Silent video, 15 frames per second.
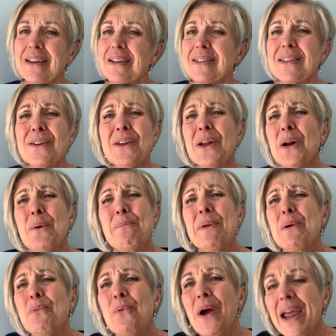So, you know,
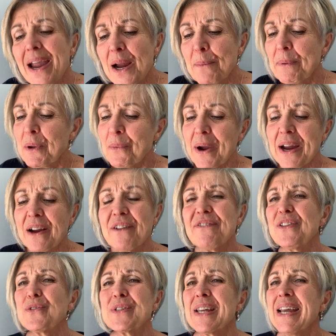beware of
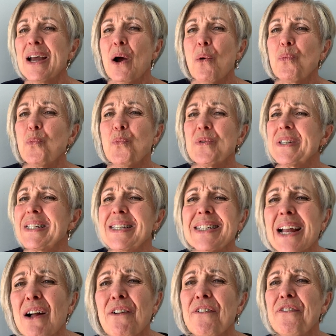those
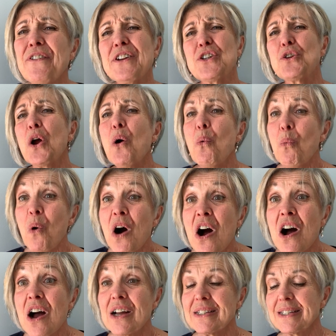selfish
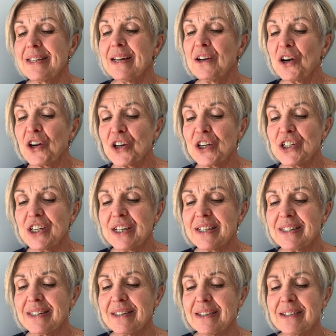wants and
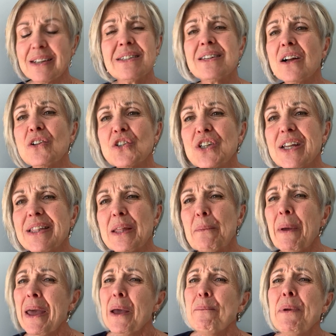urges and indulging them.
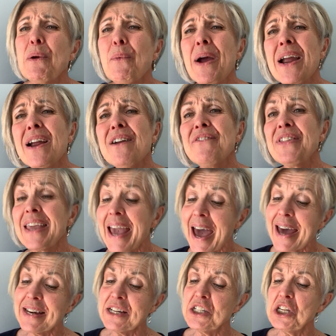Beware of the
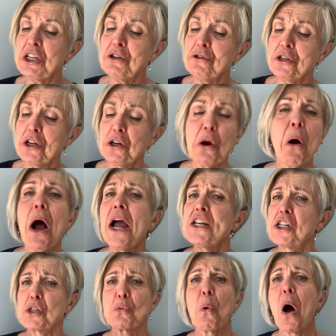attitude, you know, I
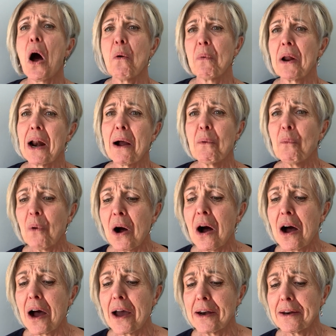just want what I
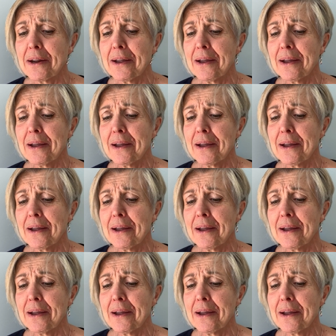want.